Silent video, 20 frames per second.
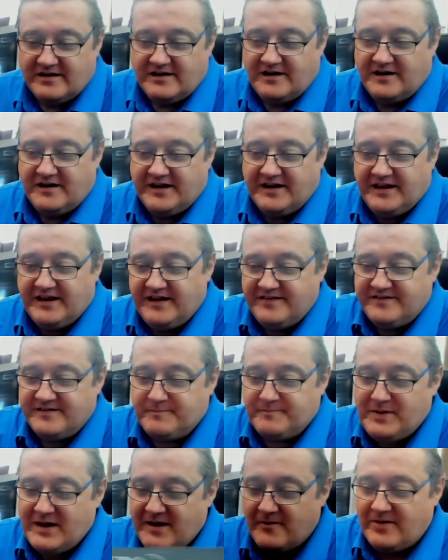I need to
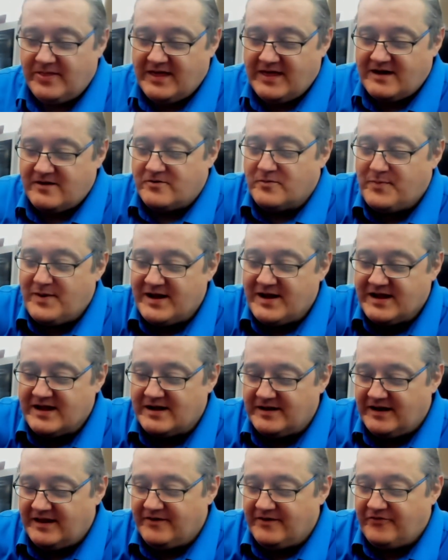power that all back
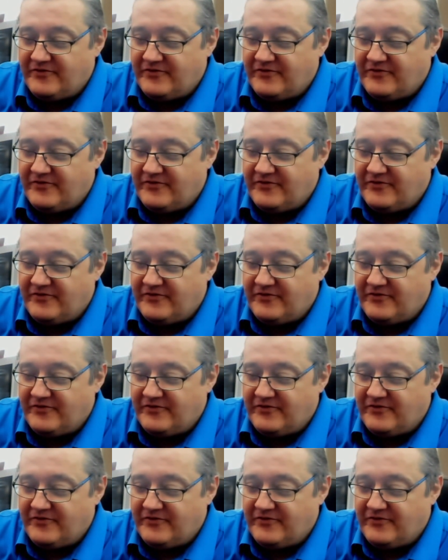up now,